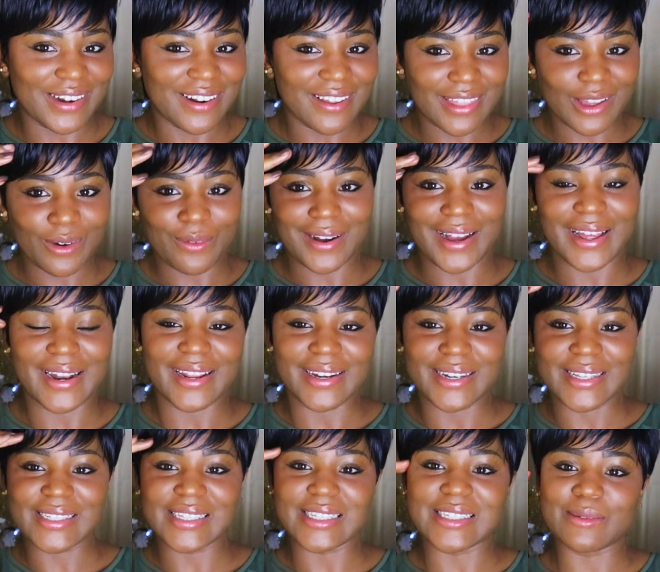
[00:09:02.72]
another one,
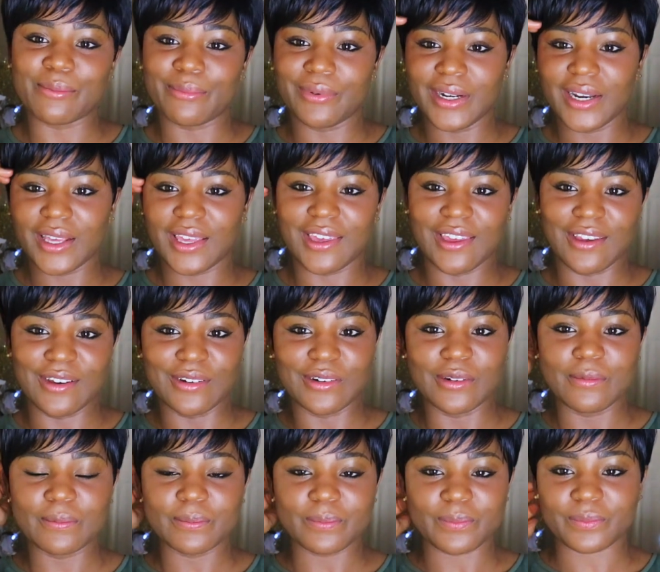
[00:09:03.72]
and this is pretty
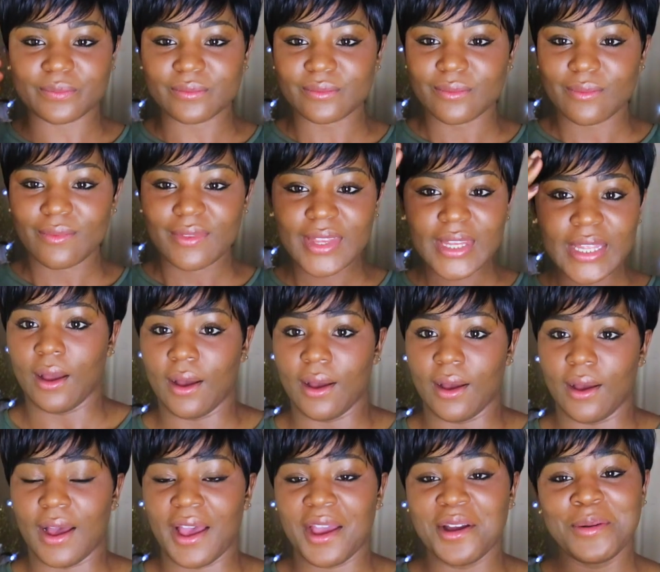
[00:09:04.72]
cute.
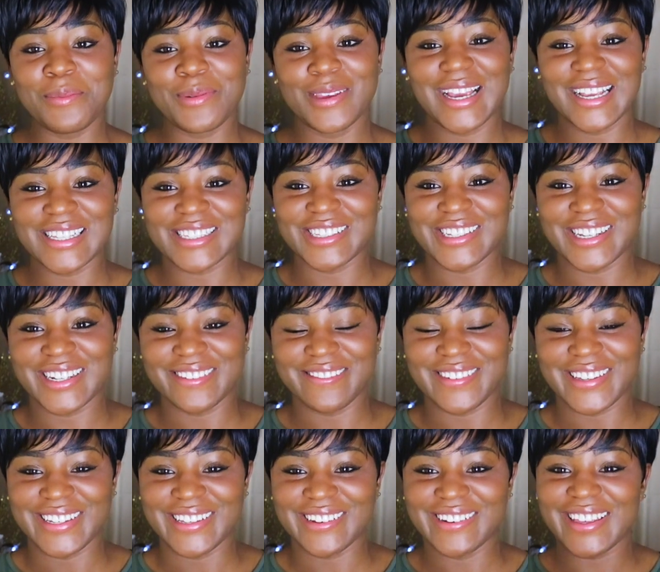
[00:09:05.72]
I hope you guys enjoyed the
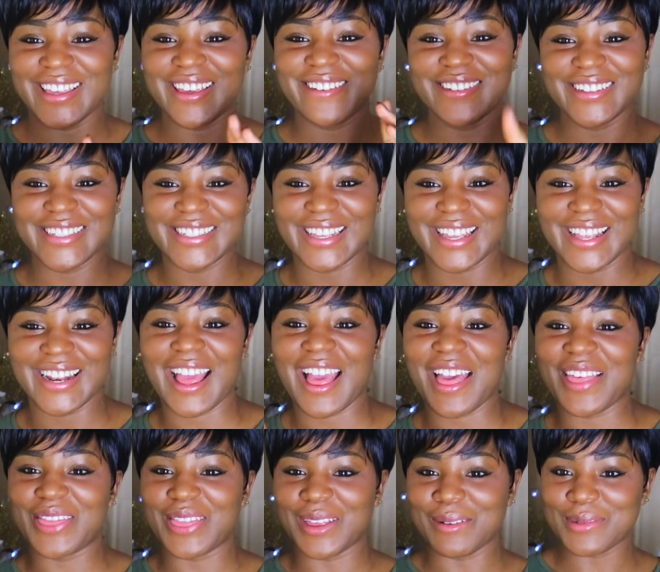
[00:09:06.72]
video. If you did,
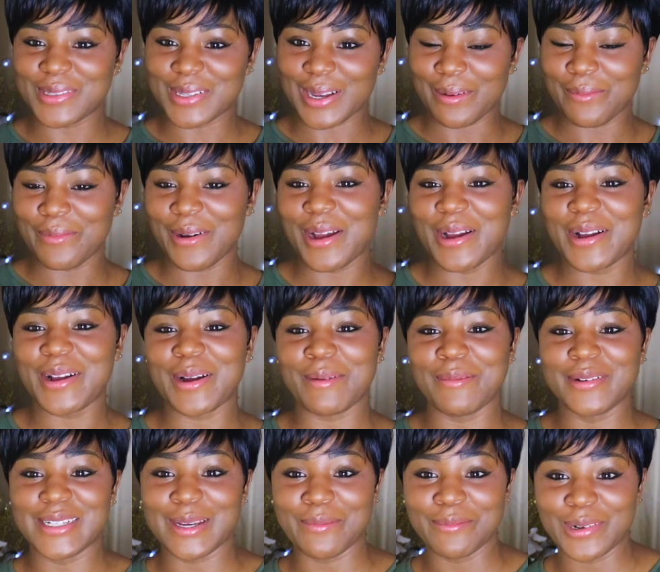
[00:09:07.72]
thumbs up,
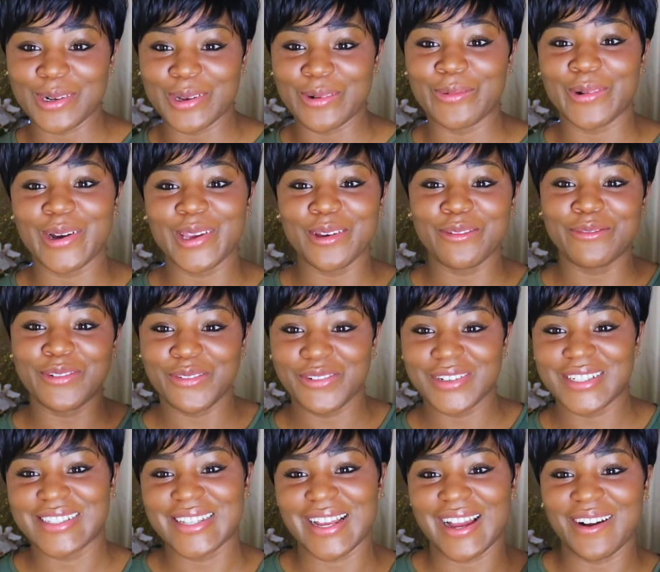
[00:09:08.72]
comment down below what your
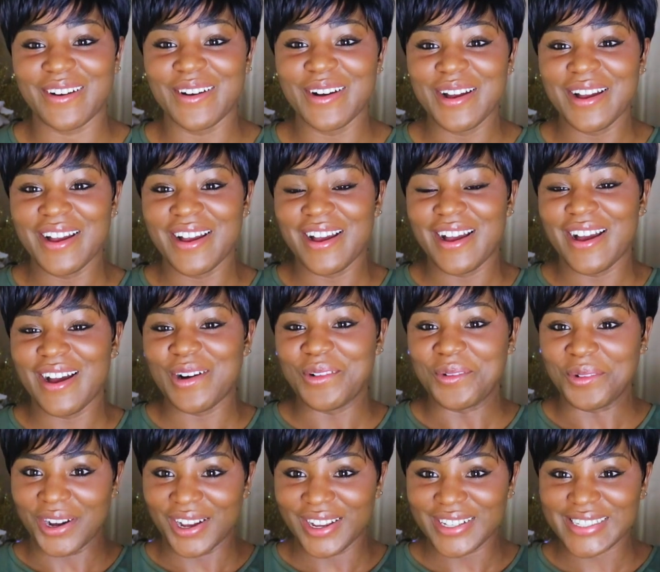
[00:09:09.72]
favorite style
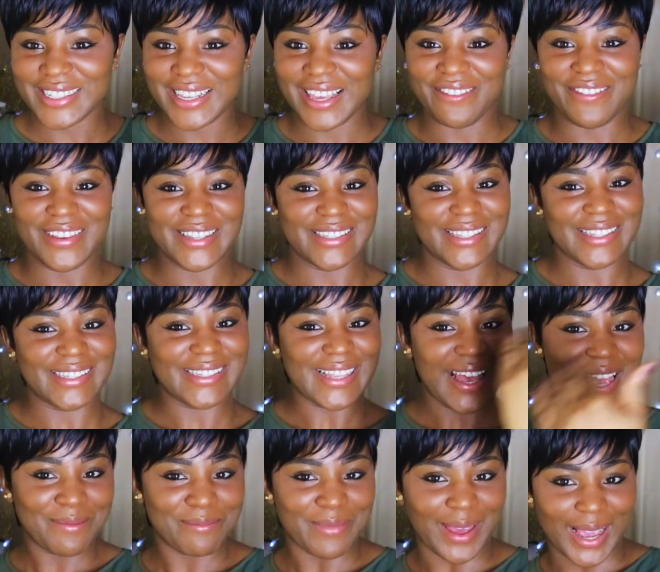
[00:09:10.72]
was, if it's the
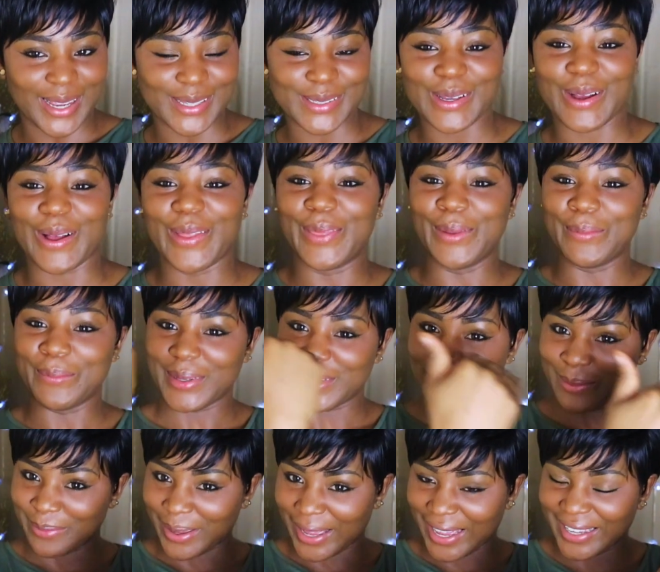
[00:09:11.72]
side bangs or the
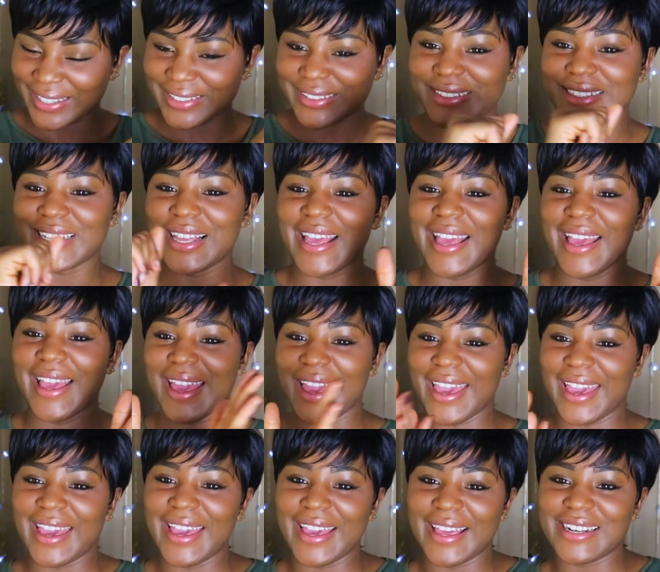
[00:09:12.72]
middle bangs,
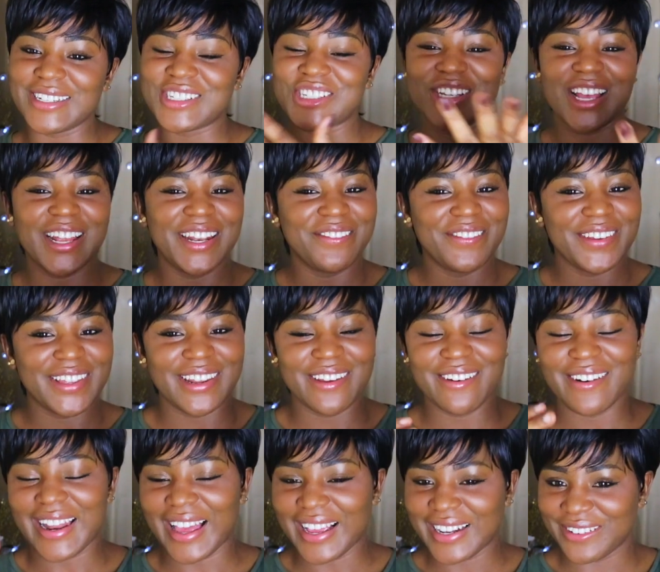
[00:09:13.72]
and share the
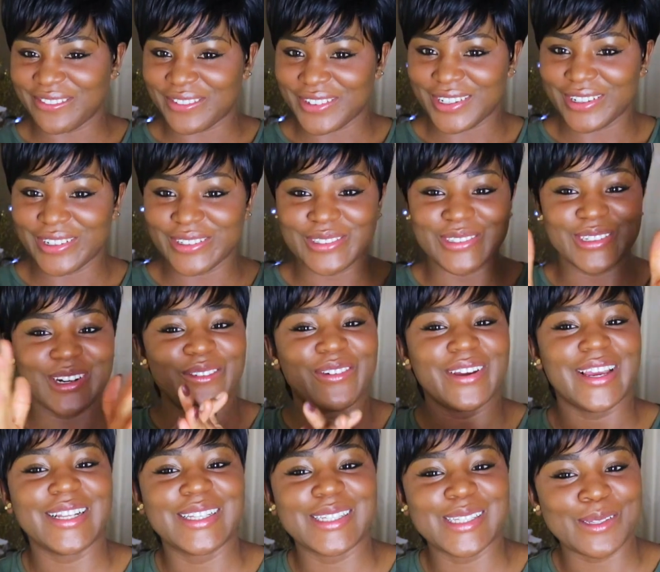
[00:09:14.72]
video, like the video, do not
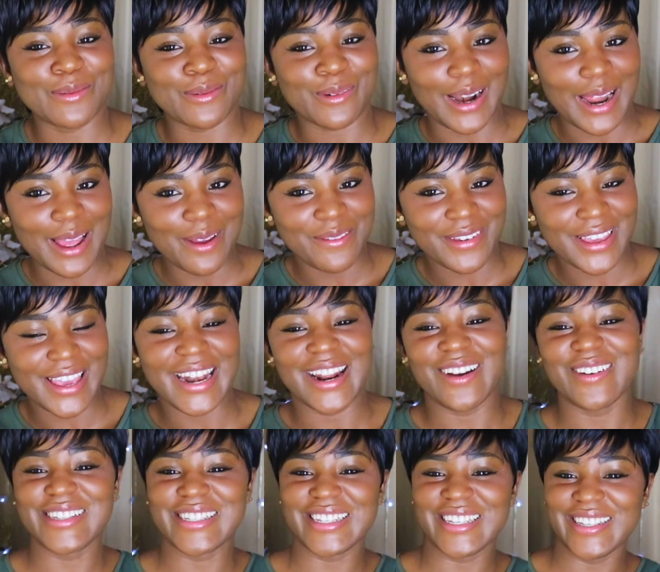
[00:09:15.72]
forget to subscribe, and
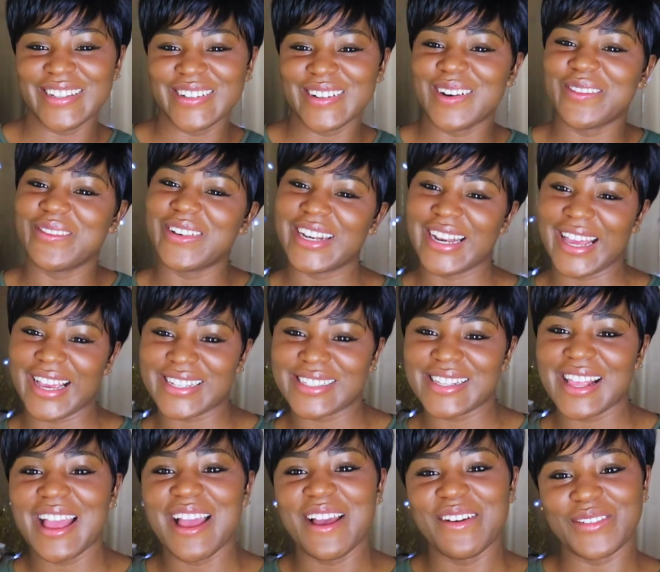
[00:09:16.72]
I'll see you on my
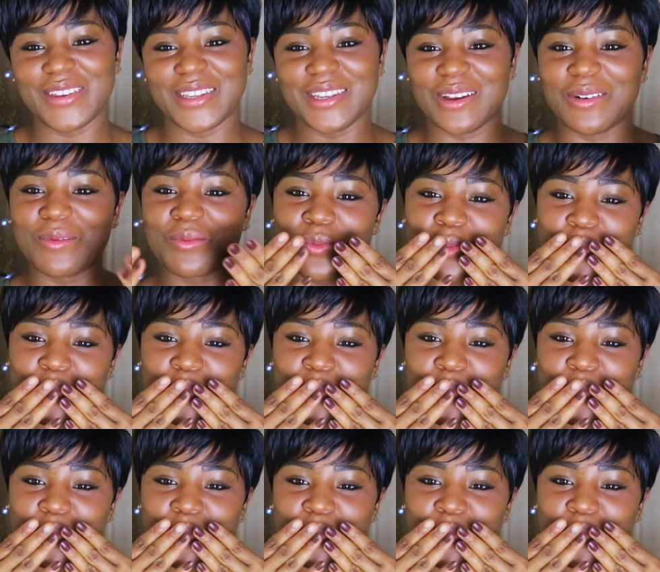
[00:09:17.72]
next video.